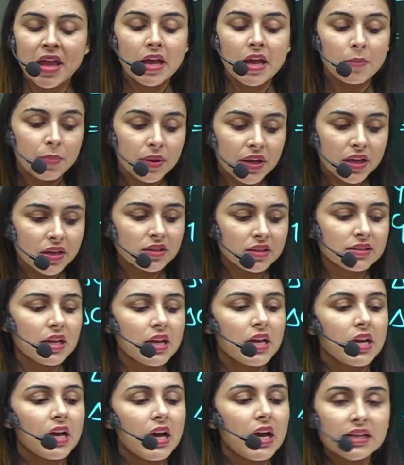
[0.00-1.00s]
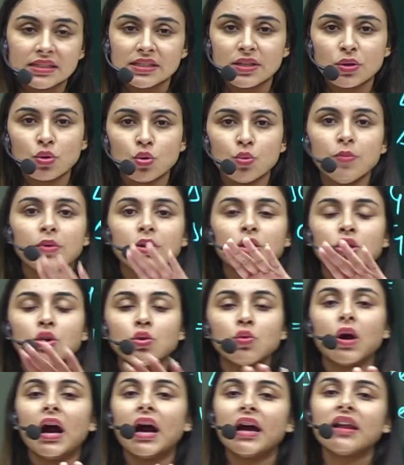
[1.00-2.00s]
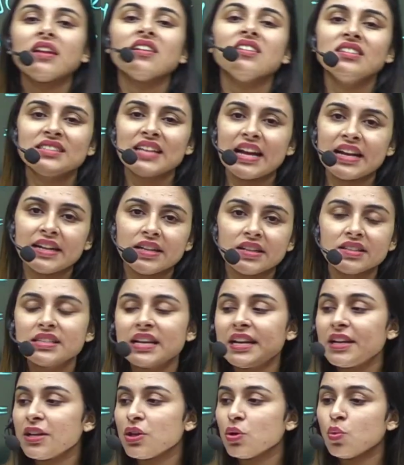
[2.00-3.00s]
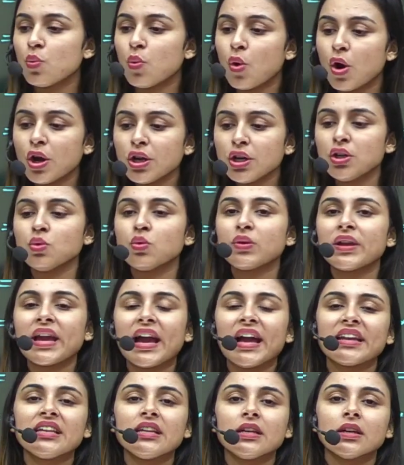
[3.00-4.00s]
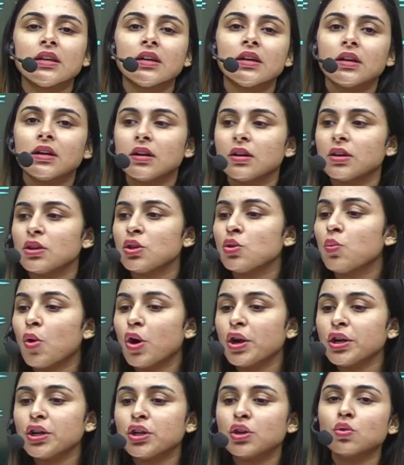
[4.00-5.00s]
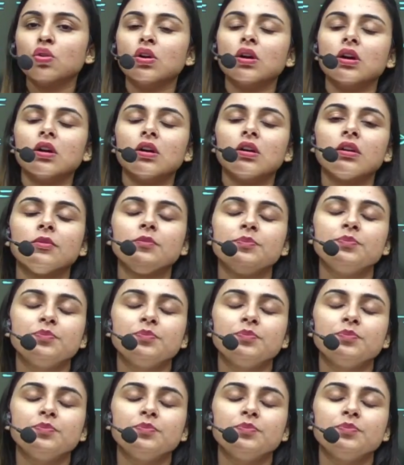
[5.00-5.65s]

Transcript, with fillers: Because assume you are a scientist and you want to carry, uh, you want to uh,